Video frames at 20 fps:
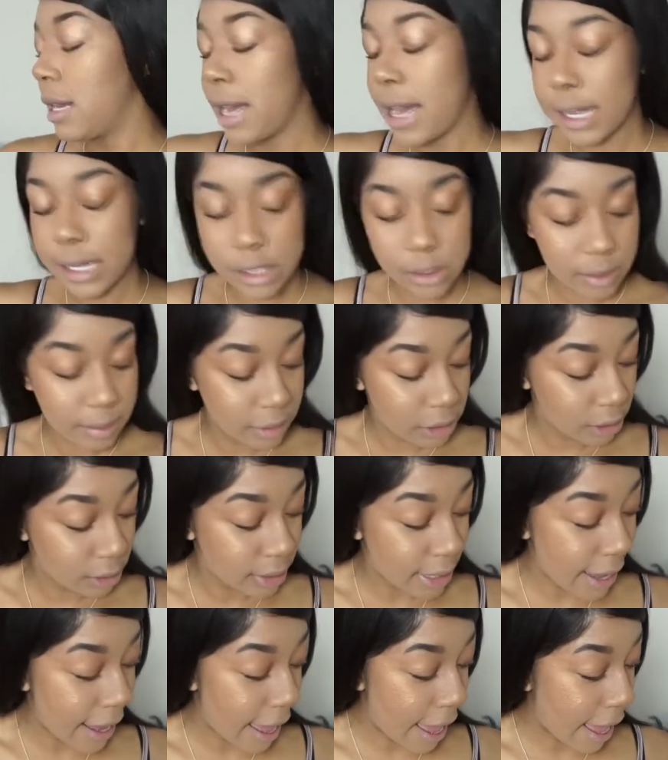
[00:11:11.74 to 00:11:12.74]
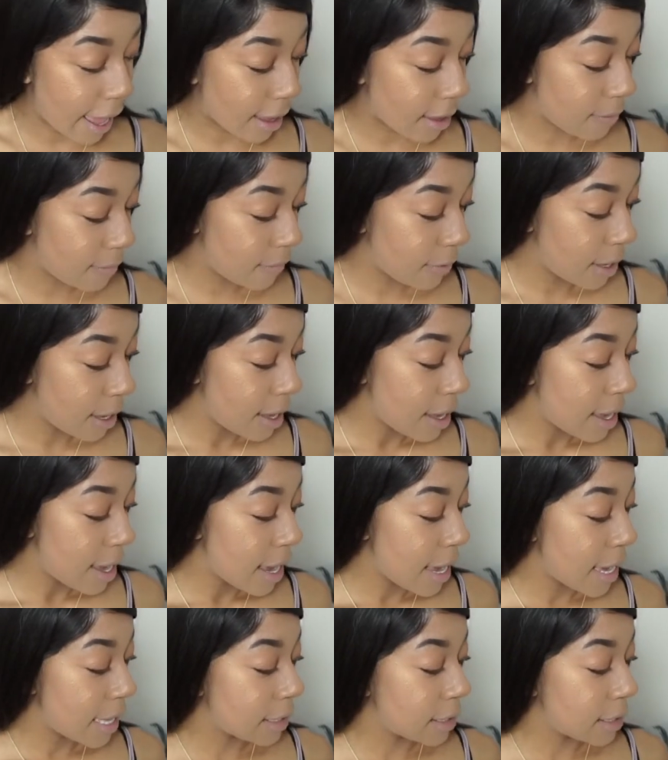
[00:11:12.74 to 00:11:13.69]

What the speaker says: the next swimsuit that I have,